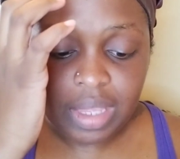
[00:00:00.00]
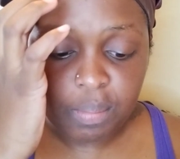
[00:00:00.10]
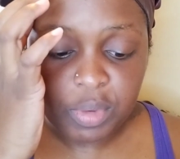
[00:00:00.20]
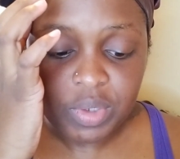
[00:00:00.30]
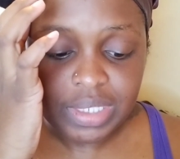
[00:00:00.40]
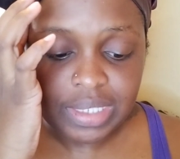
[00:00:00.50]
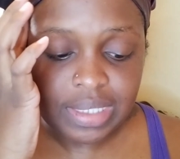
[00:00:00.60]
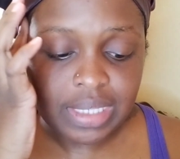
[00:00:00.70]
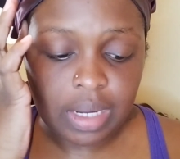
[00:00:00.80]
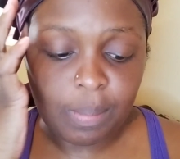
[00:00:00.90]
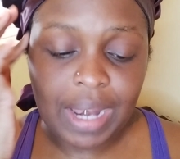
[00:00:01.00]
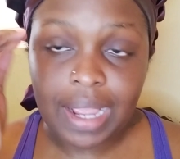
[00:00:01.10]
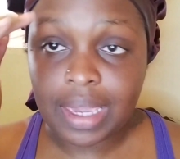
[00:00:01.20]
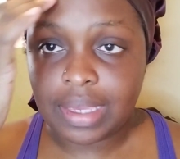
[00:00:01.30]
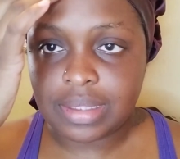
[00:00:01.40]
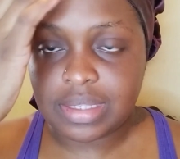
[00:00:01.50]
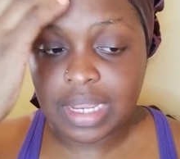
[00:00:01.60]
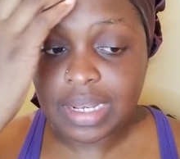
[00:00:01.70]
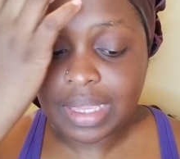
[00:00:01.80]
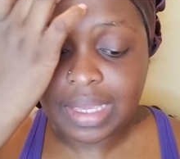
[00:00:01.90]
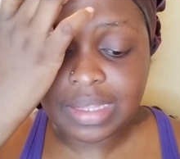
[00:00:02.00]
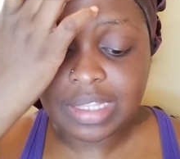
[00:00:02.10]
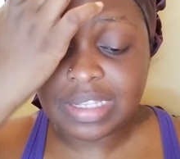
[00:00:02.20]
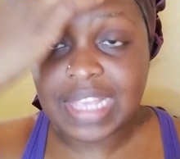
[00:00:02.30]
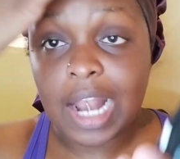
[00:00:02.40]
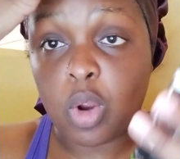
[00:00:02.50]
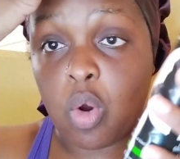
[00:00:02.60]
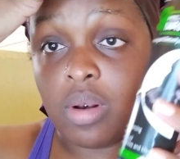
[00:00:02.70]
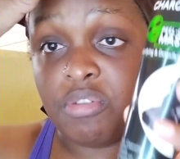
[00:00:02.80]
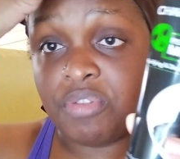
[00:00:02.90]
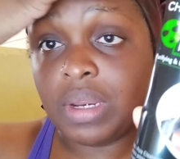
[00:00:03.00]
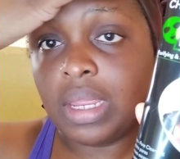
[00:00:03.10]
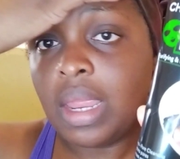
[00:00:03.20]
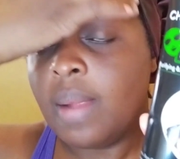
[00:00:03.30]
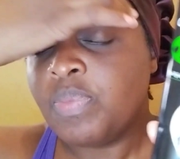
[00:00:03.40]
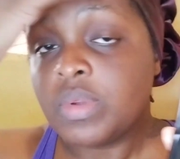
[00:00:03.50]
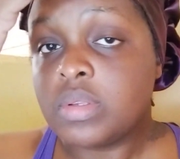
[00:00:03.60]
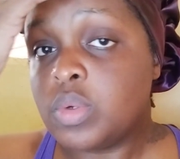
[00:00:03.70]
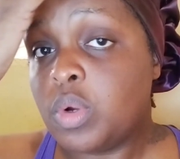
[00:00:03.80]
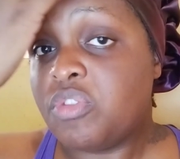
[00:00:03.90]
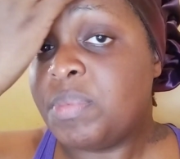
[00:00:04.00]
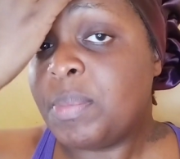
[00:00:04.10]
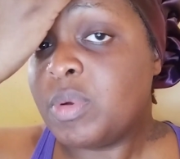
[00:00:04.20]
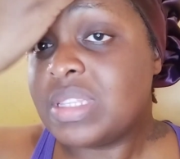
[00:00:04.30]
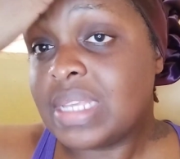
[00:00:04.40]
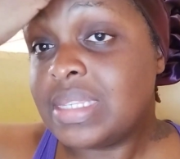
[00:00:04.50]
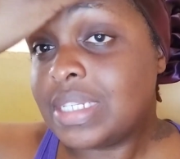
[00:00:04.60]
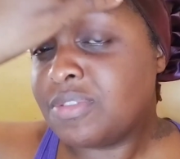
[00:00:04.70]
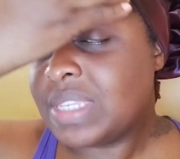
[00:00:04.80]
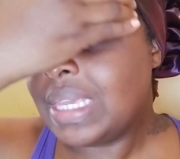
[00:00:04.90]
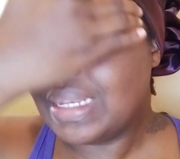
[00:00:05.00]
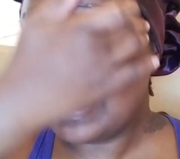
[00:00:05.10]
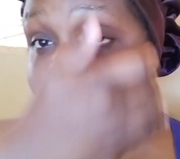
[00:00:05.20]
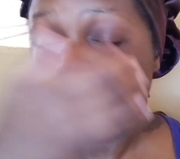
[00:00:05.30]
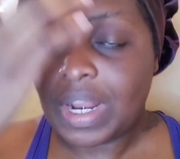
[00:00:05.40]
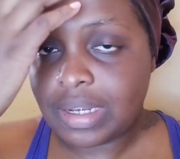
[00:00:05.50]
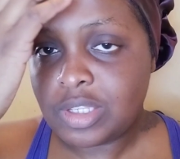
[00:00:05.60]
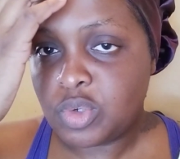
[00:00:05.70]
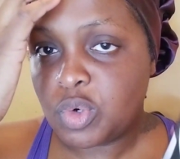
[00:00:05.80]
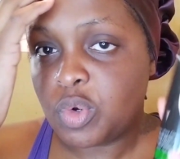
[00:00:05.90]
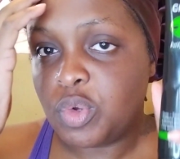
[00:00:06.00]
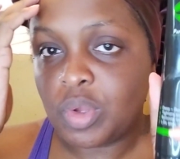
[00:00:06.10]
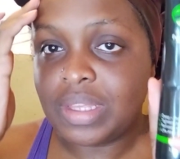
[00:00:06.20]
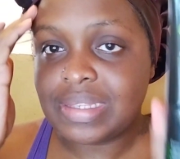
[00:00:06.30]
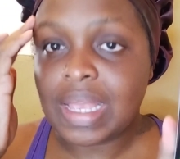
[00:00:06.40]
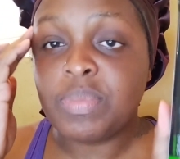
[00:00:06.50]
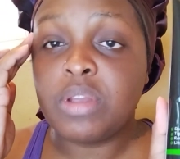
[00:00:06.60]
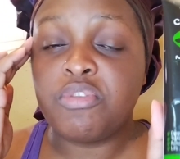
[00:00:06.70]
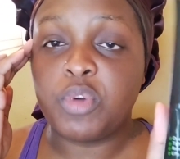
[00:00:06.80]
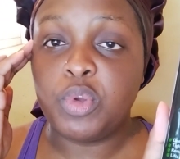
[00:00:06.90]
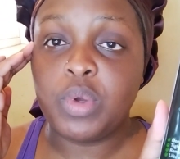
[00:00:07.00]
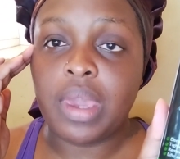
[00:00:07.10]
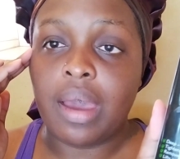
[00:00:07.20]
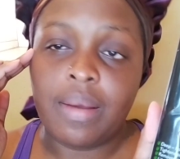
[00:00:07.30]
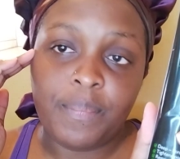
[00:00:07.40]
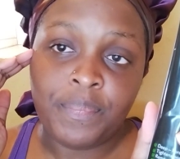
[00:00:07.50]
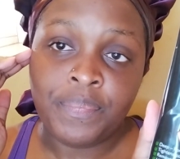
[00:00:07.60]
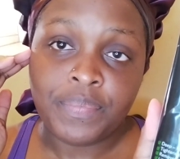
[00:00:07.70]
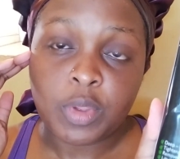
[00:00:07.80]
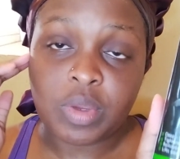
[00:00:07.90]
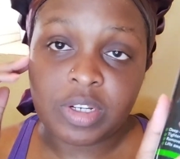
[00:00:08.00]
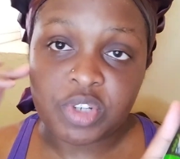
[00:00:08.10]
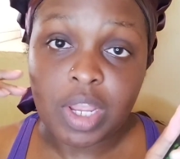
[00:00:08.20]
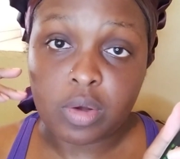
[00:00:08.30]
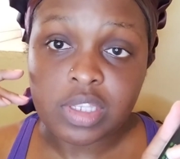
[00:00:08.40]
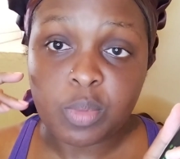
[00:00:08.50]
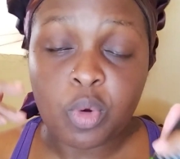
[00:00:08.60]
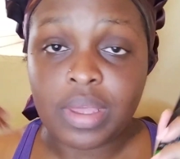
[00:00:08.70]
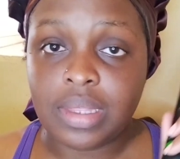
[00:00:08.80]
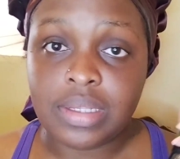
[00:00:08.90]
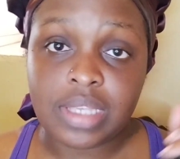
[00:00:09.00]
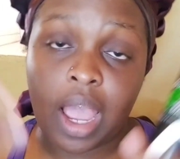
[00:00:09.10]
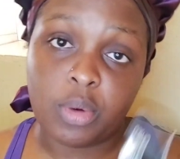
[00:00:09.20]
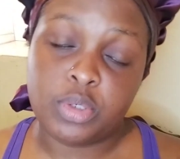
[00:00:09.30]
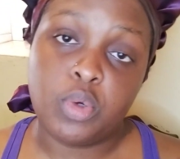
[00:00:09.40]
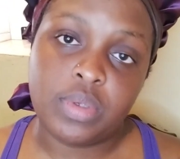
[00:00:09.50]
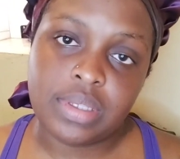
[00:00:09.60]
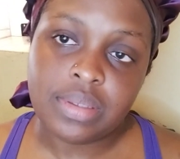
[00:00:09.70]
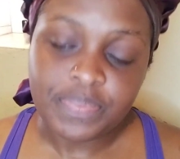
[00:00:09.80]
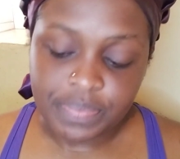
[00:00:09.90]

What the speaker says: impurities and blackheads. And again, this is alcohol free. So for people with sensitive skin, at least you know there's something for you here. You can try Cosmo and then see how it goes.